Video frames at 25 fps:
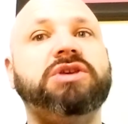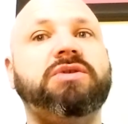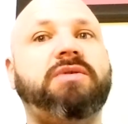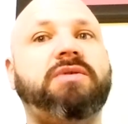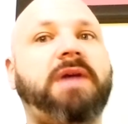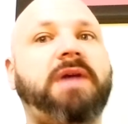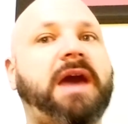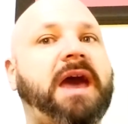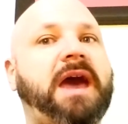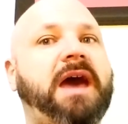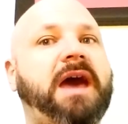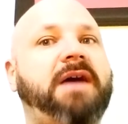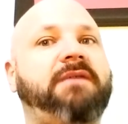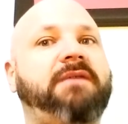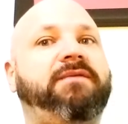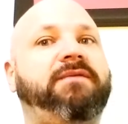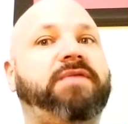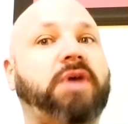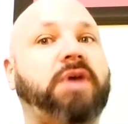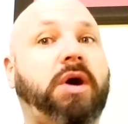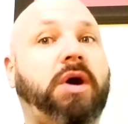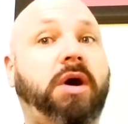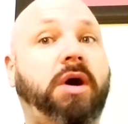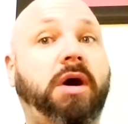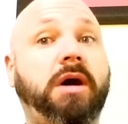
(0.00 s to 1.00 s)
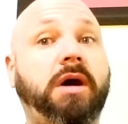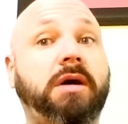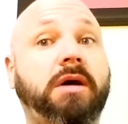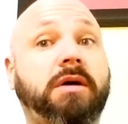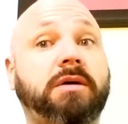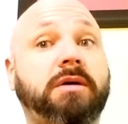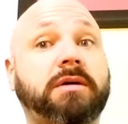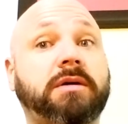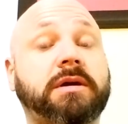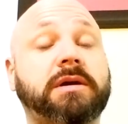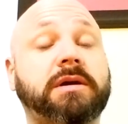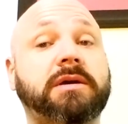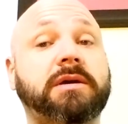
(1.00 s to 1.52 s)
You have the
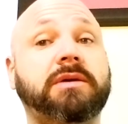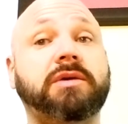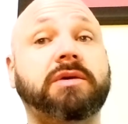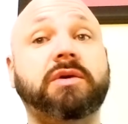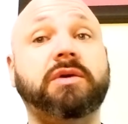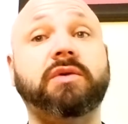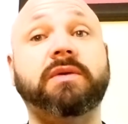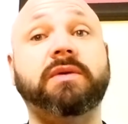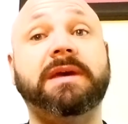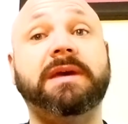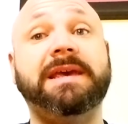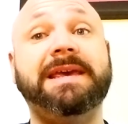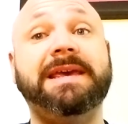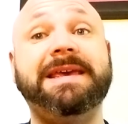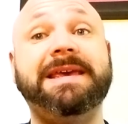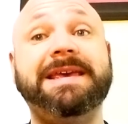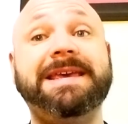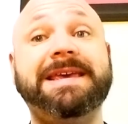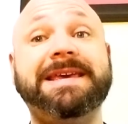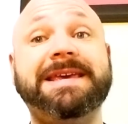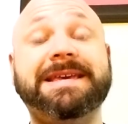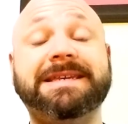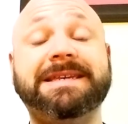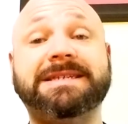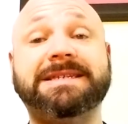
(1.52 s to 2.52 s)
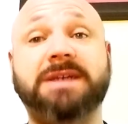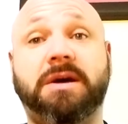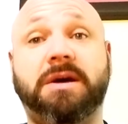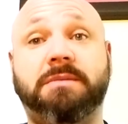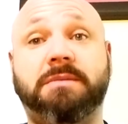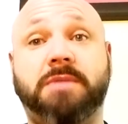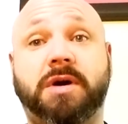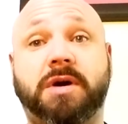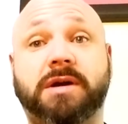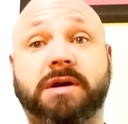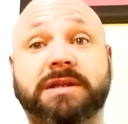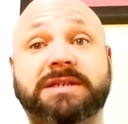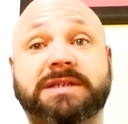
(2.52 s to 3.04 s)
Hulk, who is a
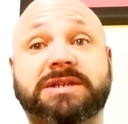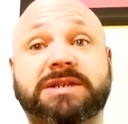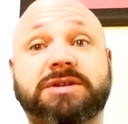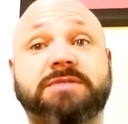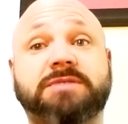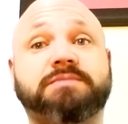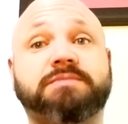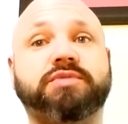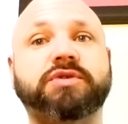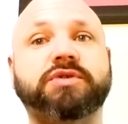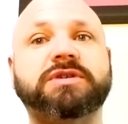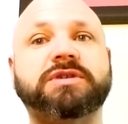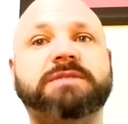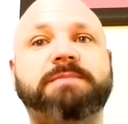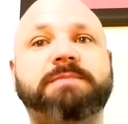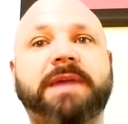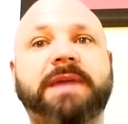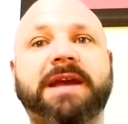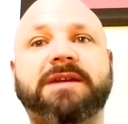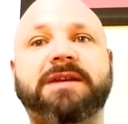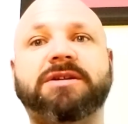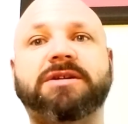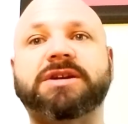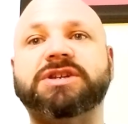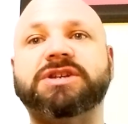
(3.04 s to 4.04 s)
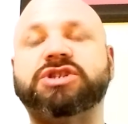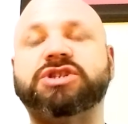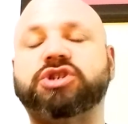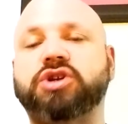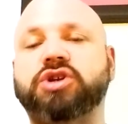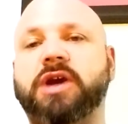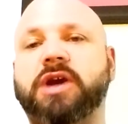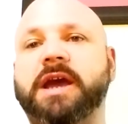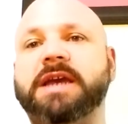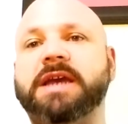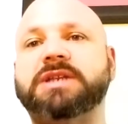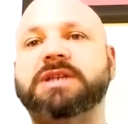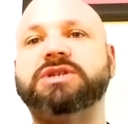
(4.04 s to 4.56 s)
monster. Bruce Banner is
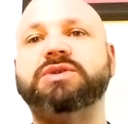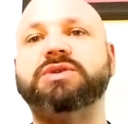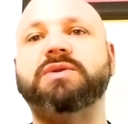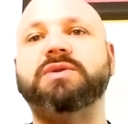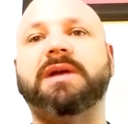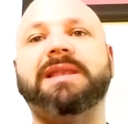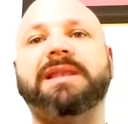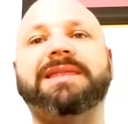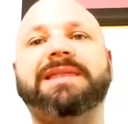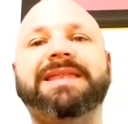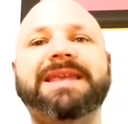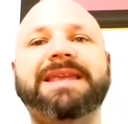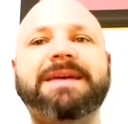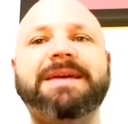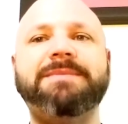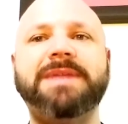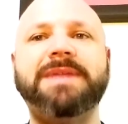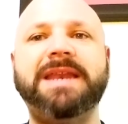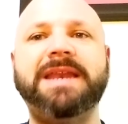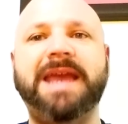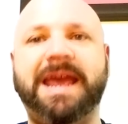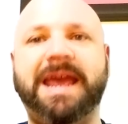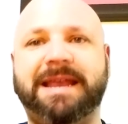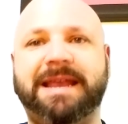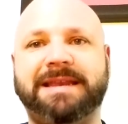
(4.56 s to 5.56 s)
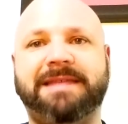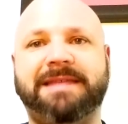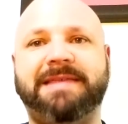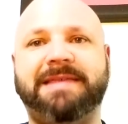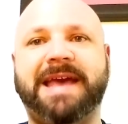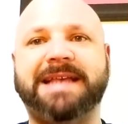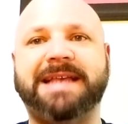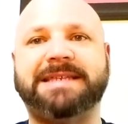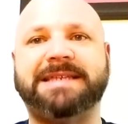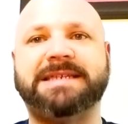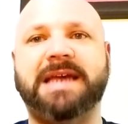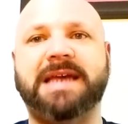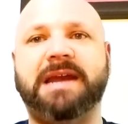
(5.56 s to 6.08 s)
trying to eliminate
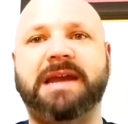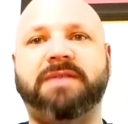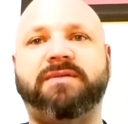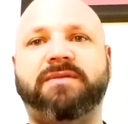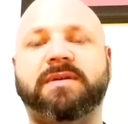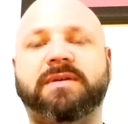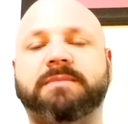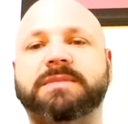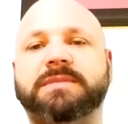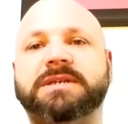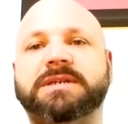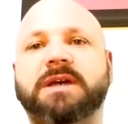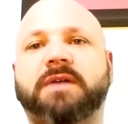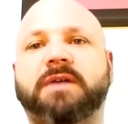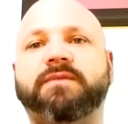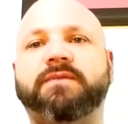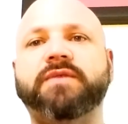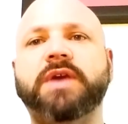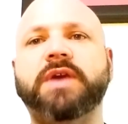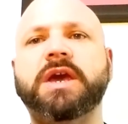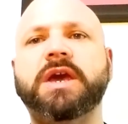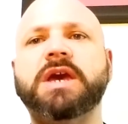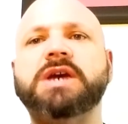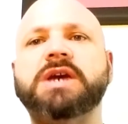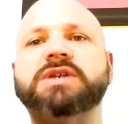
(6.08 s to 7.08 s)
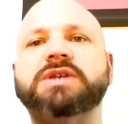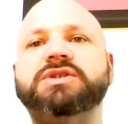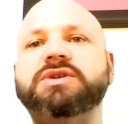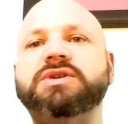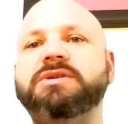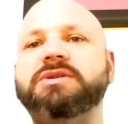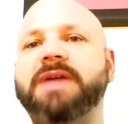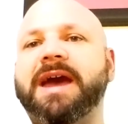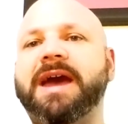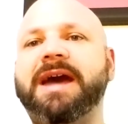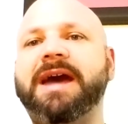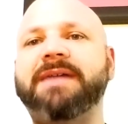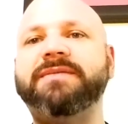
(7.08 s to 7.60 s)
that side of himself. So
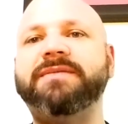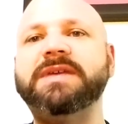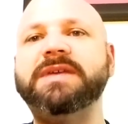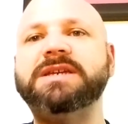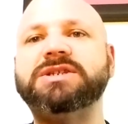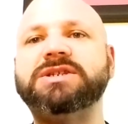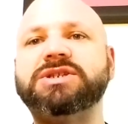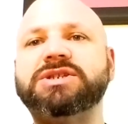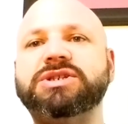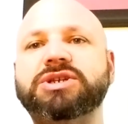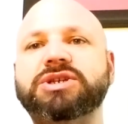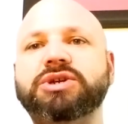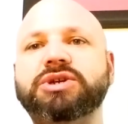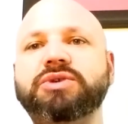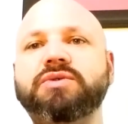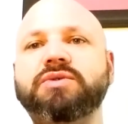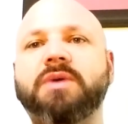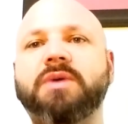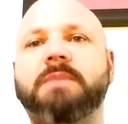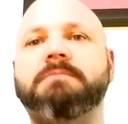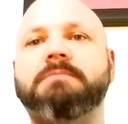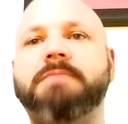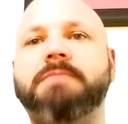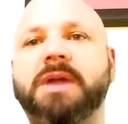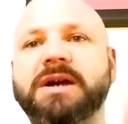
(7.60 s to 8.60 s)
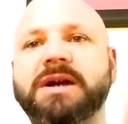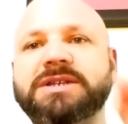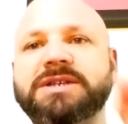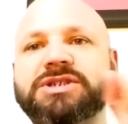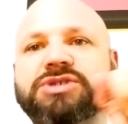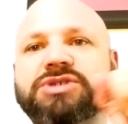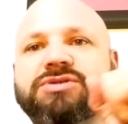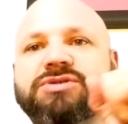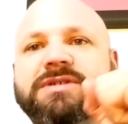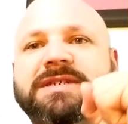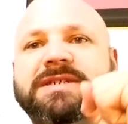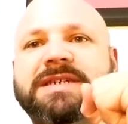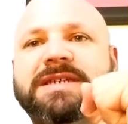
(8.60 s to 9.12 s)
you have these two
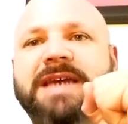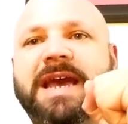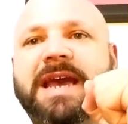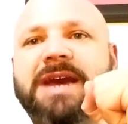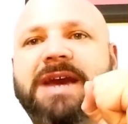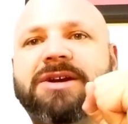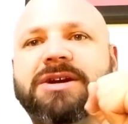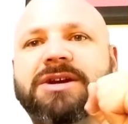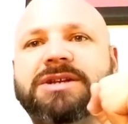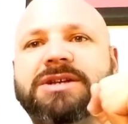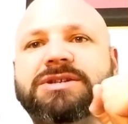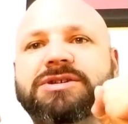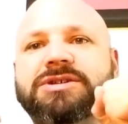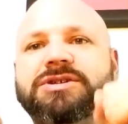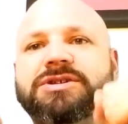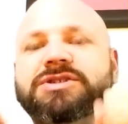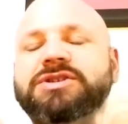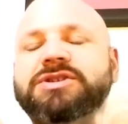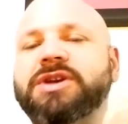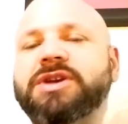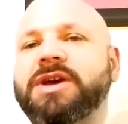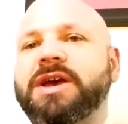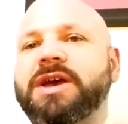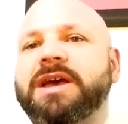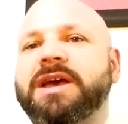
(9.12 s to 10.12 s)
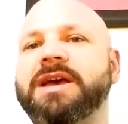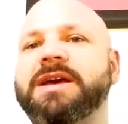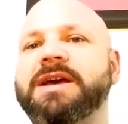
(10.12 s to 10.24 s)
monstrous characters.